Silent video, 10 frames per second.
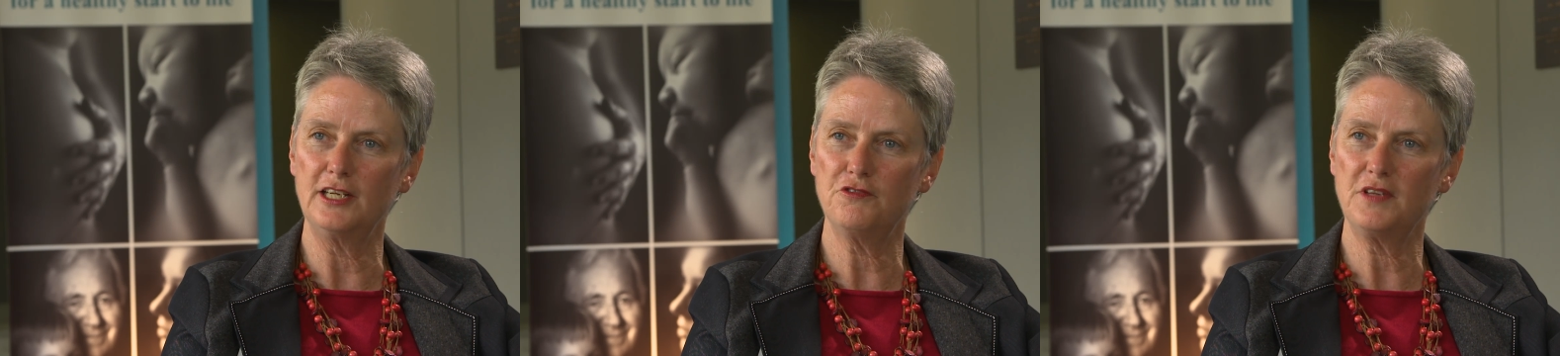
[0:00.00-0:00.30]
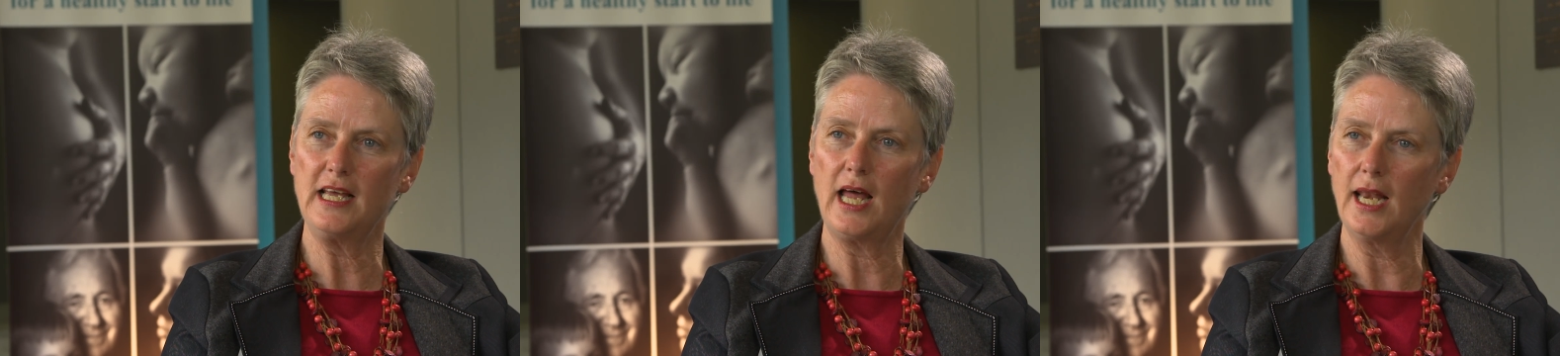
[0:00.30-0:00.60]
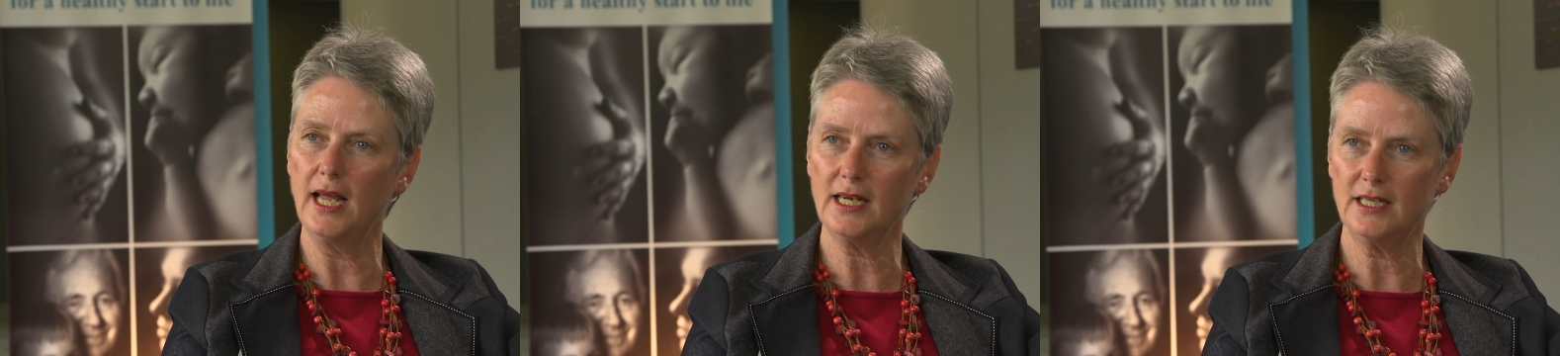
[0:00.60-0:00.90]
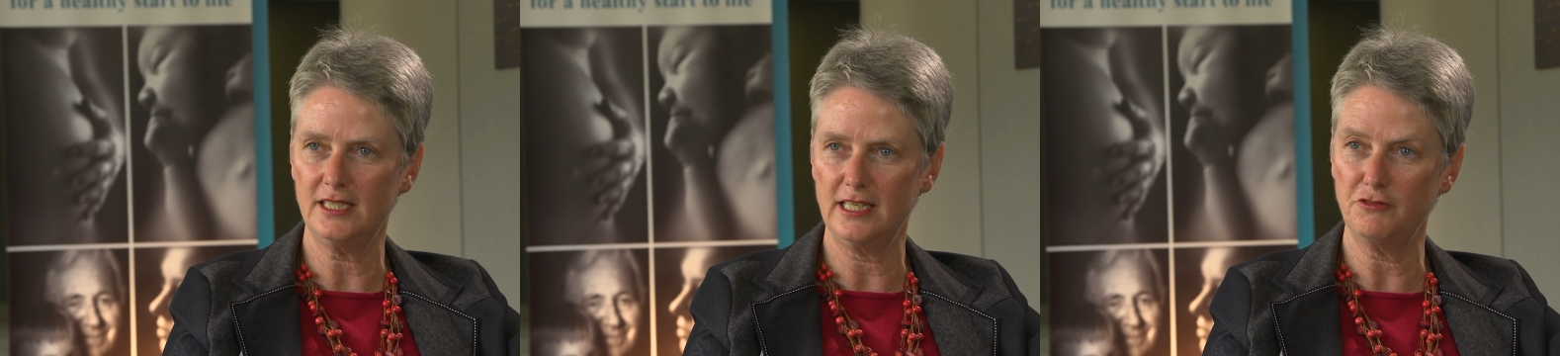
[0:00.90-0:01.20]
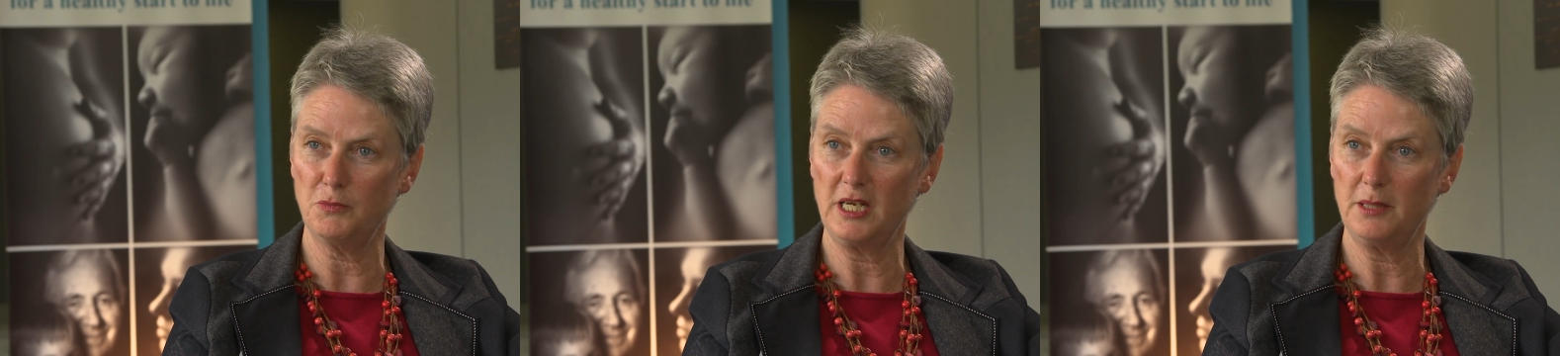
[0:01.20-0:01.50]
Speaker 1: if they are likely to have
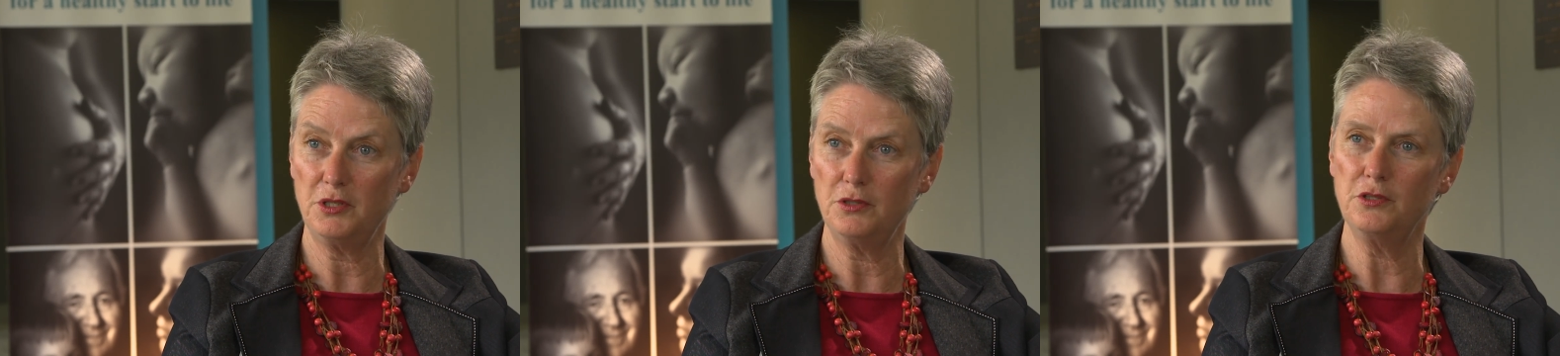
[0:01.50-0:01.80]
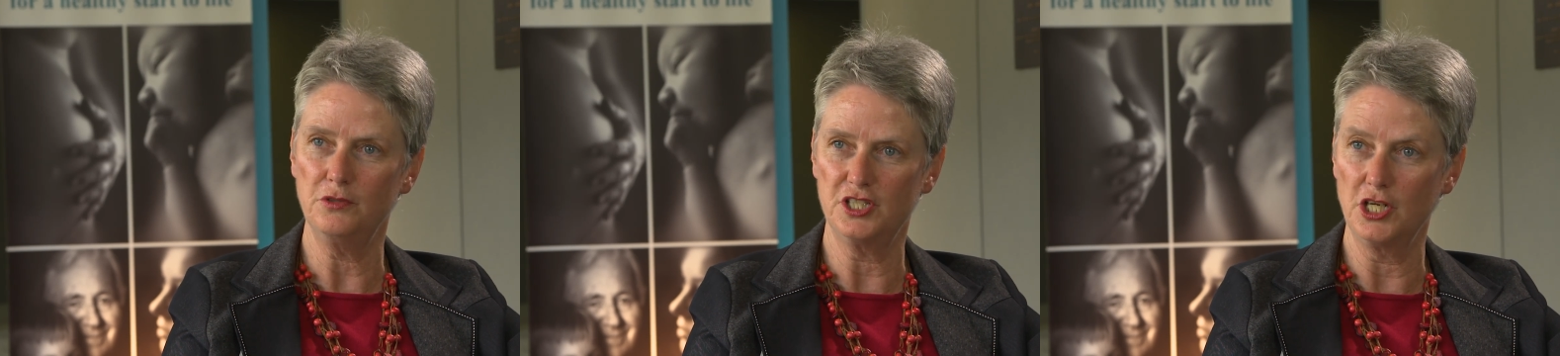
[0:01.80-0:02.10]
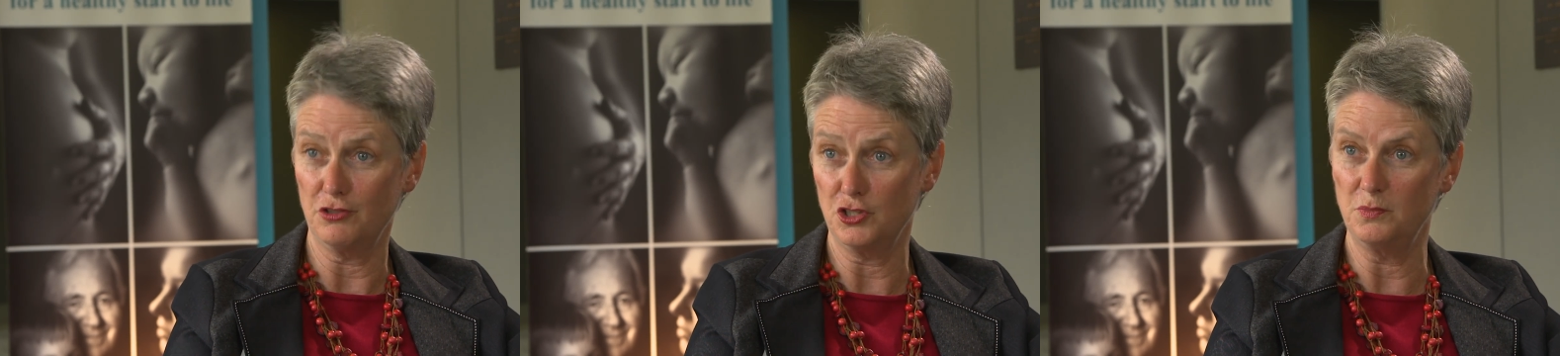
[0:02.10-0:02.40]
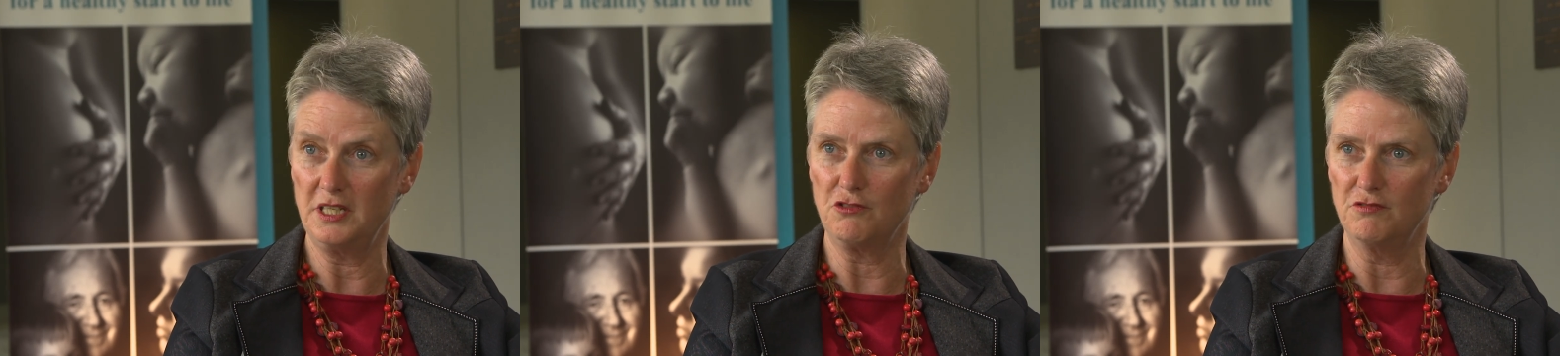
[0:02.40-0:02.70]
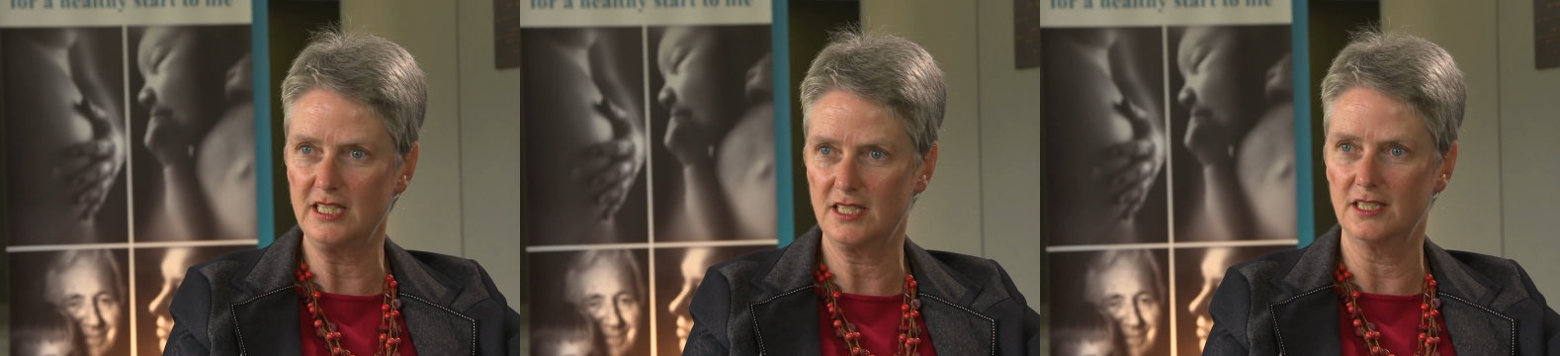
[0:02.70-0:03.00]
a baby who is known to be at
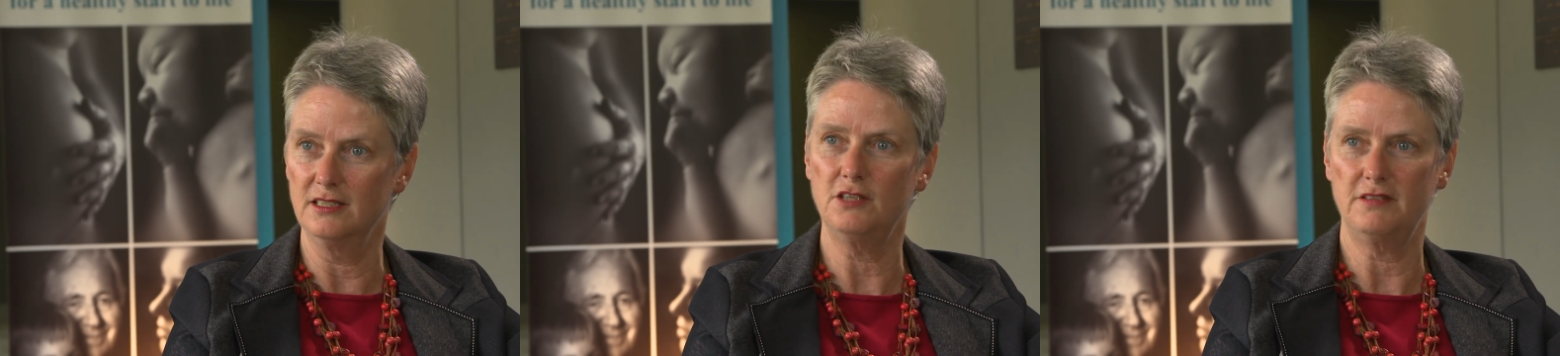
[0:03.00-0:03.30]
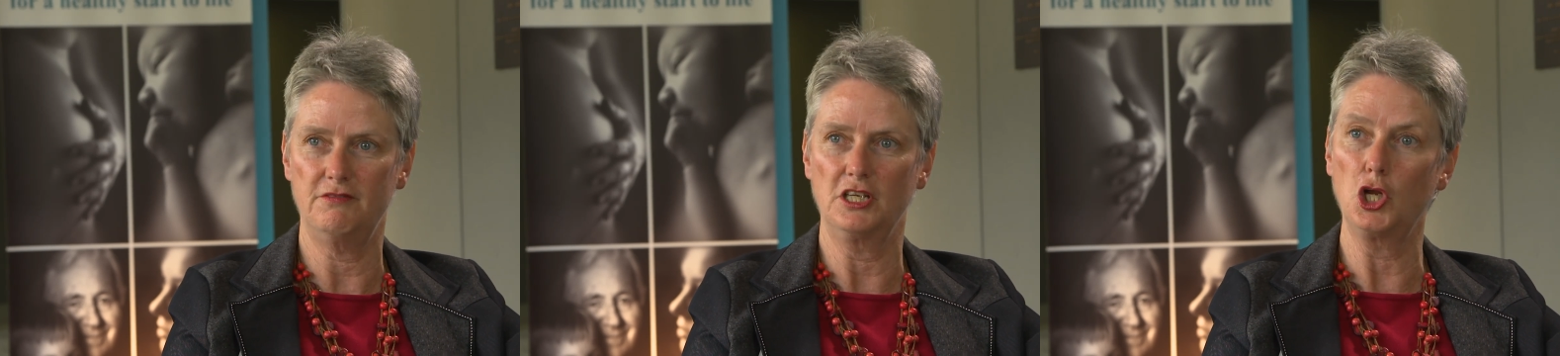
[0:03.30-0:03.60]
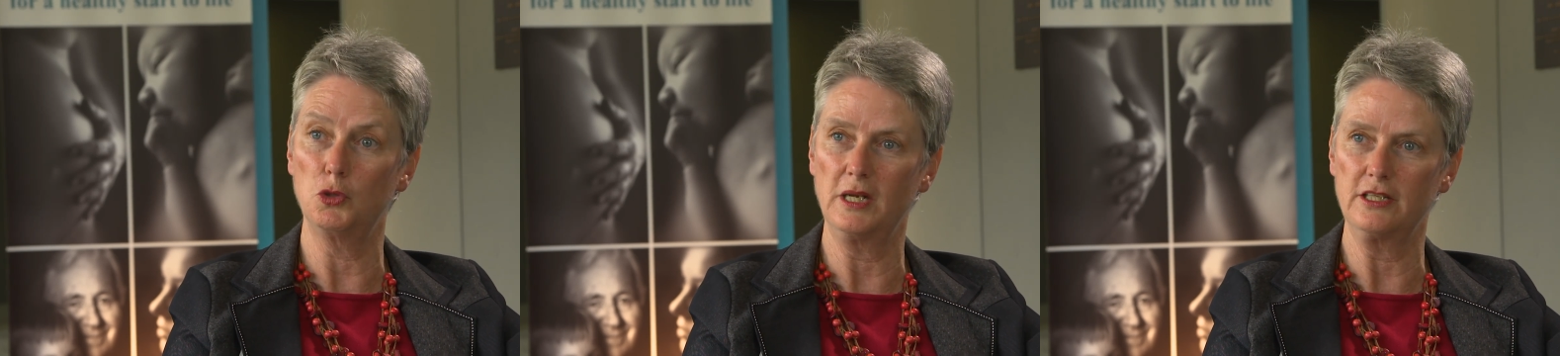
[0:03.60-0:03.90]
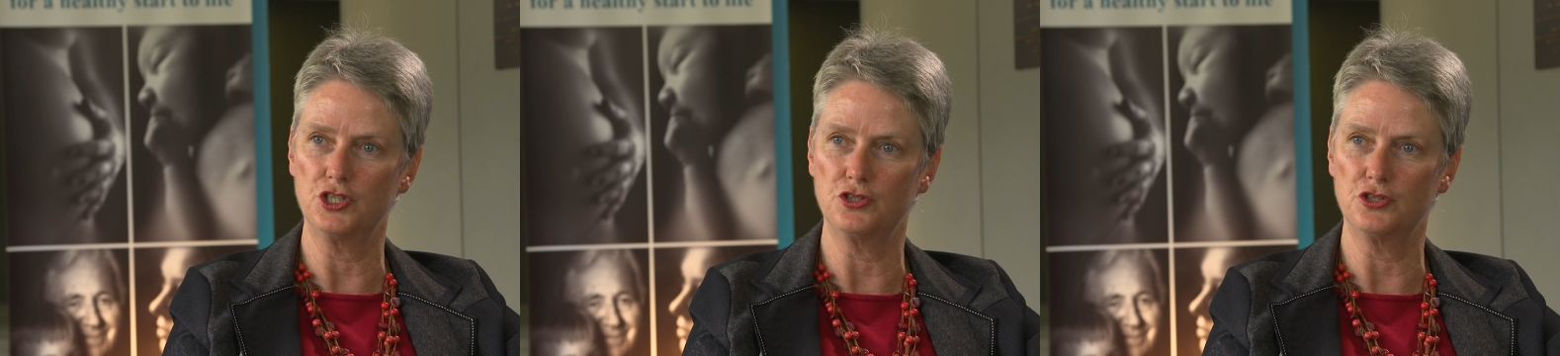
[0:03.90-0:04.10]
risk of having low blood